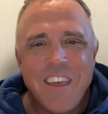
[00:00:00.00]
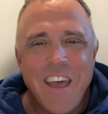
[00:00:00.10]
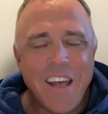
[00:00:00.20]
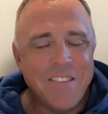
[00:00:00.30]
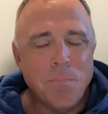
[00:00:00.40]

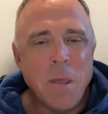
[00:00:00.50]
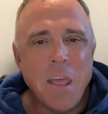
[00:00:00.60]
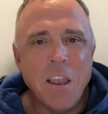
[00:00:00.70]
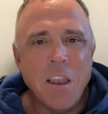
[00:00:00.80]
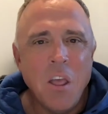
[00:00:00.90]
has
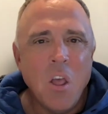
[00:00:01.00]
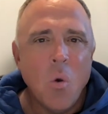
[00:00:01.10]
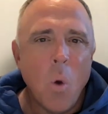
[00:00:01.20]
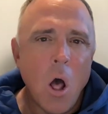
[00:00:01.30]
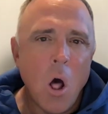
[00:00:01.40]
been,
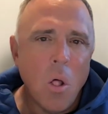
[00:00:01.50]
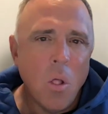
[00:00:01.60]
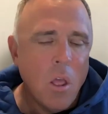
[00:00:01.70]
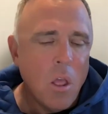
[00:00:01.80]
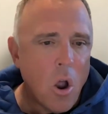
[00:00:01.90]

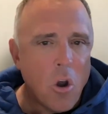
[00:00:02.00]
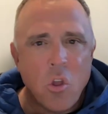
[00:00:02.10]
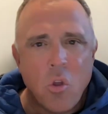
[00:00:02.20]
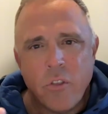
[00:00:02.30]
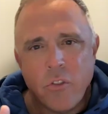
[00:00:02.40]
well, are
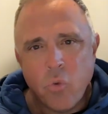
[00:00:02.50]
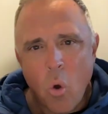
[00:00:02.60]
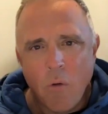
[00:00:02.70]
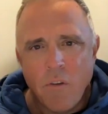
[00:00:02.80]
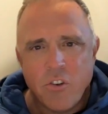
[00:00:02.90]
you using
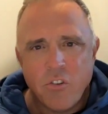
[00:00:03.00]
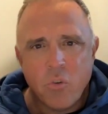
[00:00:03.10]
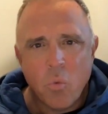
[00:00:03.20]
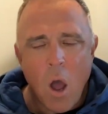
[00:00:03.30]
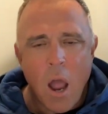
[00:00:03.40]
12
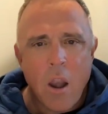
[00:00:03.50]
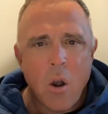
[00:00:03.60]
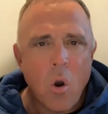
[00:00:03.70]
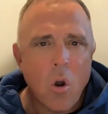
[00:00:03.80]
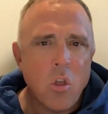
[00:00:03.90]
inches of
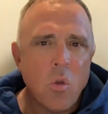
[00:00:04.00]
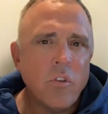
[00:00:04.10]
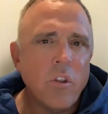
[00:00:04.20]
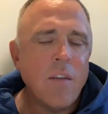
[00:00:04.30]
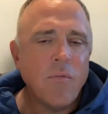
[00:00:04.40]
wire or are you
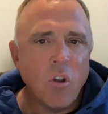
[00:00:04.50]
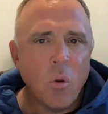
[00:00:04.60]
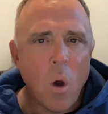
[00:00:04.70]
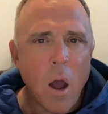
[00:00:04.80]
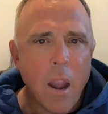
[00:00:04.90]
using 8 foot
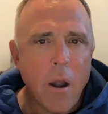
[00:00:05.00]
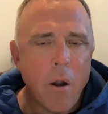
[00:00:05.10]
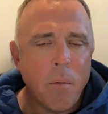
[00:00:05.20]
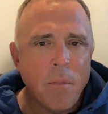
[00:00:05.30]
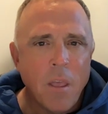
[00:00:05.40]
of
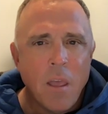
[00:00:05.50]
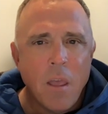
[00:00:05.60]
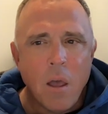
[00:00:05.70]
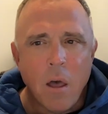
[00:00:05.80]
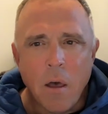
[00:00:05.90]
wire?
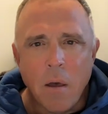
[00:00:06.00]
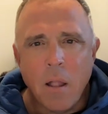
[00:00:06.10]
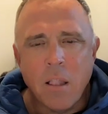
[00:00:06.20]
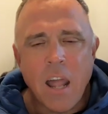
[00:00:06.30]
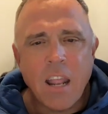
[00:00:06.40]

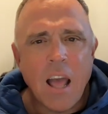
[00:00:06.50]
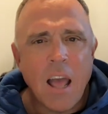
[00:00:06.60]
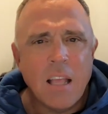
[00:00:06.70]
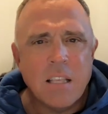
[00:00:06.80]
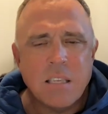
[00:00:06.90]
A lot of
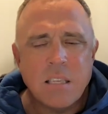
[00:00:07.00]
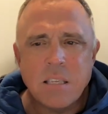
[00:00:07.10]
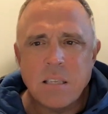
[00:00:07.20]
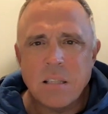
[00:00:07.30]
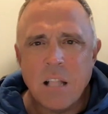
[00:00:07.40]

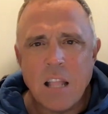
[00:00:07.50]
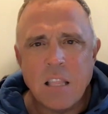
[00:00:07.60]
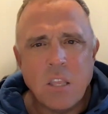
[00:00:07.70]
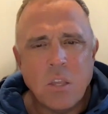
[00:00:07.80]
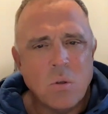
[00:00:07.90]
guys
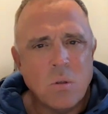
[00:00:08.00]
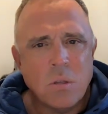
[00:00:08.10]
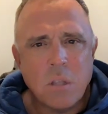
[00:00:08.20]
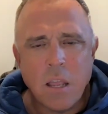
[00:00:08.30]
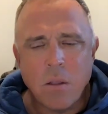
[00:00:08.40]
like to
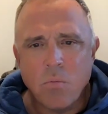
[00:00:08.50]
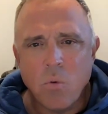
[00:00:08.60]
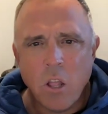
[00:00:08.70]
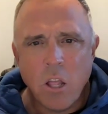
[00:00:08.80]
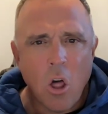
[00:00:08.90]
use like
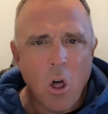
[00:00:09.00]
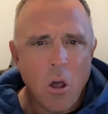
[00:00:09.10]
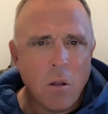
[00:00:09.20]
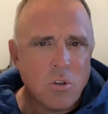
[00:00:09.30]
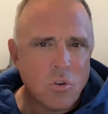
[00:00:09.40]
really
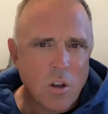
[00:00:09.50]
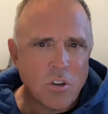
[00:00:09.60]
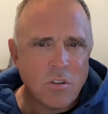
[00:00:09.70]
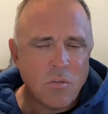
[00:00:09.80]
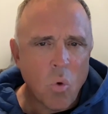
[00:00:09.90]
long
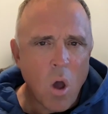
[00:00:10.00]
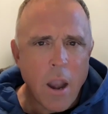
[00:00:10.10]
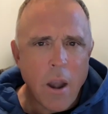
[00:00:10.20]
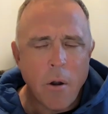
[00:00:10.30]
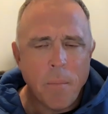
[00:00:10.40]
stretches of
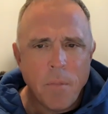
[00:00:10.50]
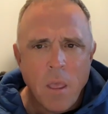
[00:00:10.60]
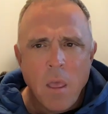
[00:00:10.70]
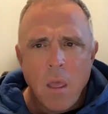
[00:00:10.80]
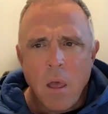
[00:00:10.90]
wire.
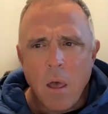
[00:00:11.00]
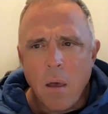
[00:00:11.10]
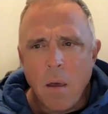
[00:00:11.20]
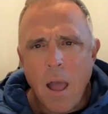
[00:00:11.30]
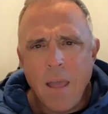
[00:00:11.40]

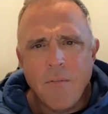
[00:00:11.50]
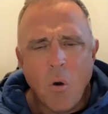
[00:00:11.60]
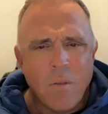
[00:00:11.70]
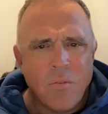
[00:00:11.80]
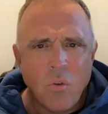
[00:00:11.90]
I have
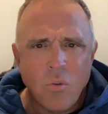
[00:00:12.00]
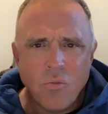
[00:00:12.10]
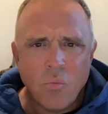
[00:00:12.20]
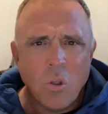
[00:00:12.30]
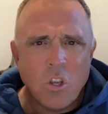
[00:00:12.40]
always
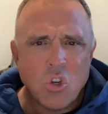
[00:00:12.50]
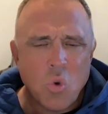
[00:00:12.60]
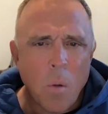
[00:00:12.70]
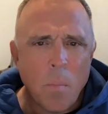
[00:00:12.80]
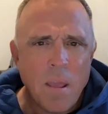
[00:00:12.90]
used really
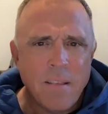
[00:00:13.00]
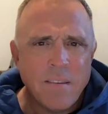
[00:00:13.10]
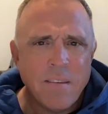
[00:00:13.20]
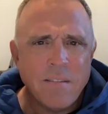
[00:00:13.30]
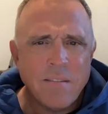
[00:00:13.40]
short
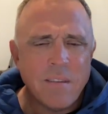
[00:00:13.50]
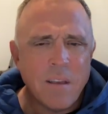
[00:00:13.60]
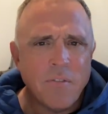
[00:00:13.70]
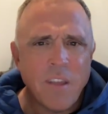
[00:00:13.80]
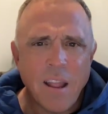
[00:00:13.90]
pieces
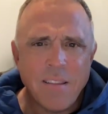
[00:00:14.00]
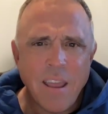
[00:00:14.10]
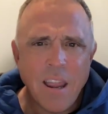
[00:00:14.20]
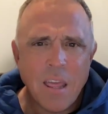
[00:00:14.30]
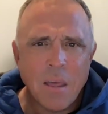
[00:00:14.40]
of
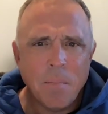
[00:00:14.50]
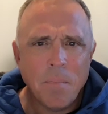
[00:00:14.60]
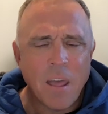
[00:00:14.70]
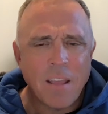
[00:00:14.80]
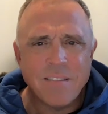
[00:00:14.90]

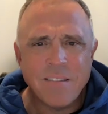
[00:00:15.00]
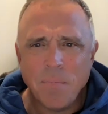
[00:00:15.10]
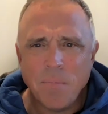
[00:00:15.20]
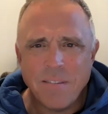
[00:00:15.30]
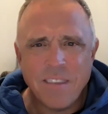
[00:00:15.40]
titanium, like
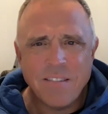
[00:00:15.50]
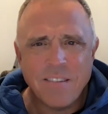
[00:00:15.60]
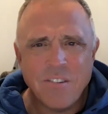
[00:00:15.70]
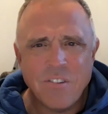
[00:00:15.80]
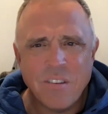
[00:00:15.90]
up to
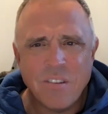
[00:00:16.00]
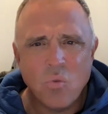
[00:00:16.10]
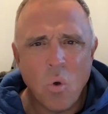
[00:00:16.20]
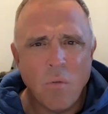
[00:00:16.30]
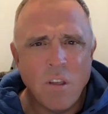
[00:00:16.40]
6 inches,
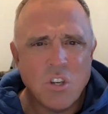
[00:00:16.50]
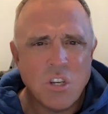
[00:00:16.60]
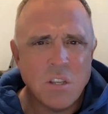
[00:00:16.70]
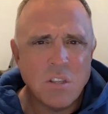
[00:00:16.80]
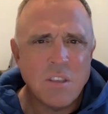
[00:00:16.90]
12
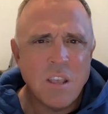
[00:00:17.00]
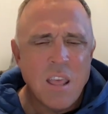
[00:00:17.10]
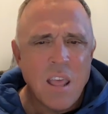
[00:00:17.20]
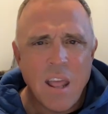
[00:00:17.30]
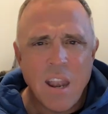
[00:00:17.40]
inches.
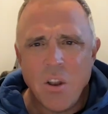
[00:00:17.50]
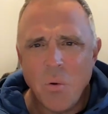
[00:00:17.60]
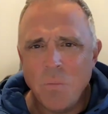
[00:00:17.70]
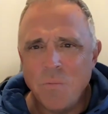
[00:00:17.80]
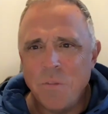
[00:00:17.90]
And I
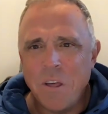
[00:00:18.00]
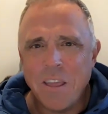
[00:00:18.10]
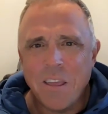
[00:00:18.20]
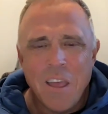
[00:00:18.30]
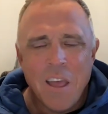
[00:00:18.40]
don't
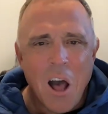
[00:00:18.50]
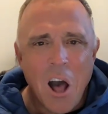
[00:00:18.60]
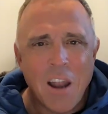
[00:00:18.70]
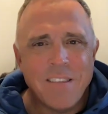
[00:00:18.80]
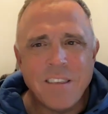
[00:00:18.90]
like,
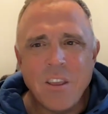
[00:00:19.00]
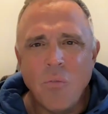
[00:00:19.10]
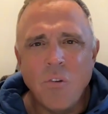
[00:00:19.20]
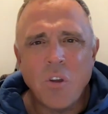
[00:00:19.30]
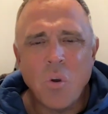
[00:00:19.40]
honestly,
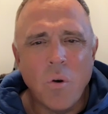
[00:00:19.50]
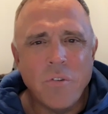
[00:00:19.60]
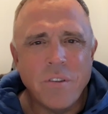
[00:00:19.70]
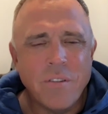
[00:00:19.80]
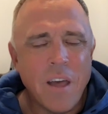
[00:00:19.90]
over the
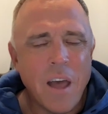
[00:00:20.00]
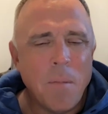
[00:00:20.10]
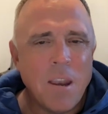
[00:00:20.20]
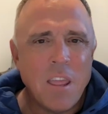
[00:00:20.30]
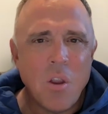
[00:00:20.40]
course of the how
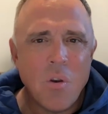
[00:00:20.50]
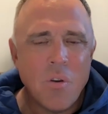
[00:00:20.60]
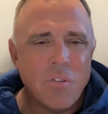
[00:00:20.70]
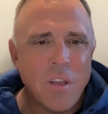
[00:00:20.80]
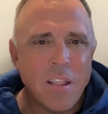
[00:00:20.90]
many
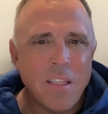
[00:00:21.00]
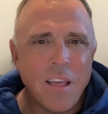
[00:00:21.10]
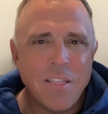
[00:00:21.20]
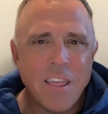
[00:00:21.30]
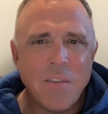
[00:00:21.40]
years,
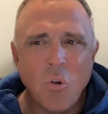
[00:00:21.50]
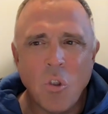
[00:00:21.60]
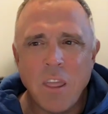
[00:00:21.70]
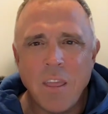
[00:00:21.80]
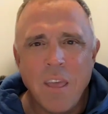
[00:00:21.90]
I think I've
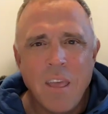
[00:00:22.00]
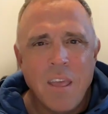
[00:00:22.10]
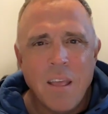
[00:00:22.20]
only